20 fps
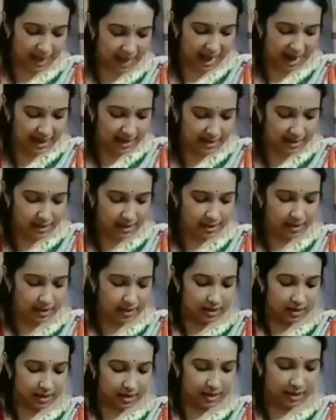and
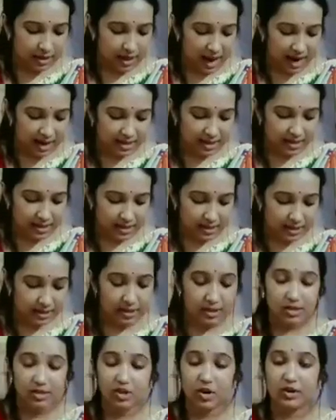cut,
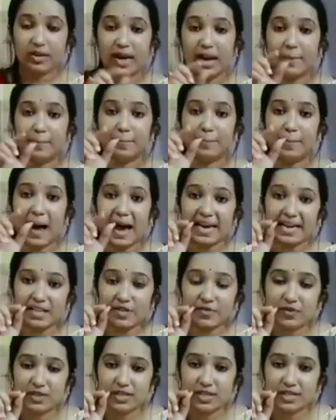sorry, and
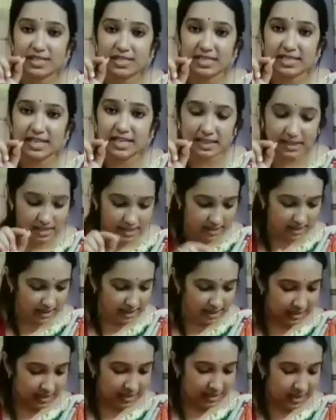bite with his teeth
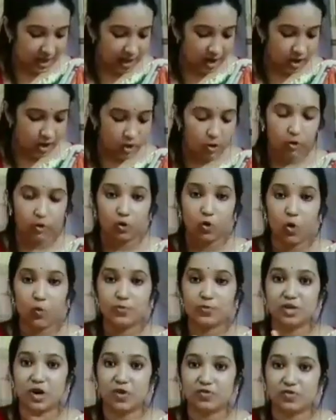the
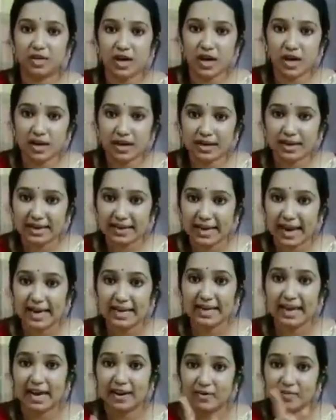ropes of the
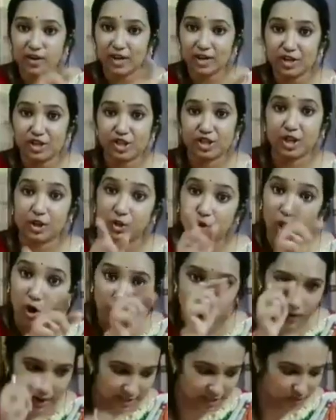net in which the
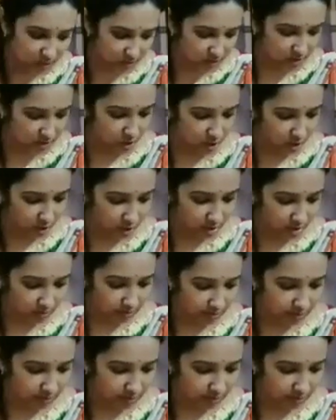tortoise was caught.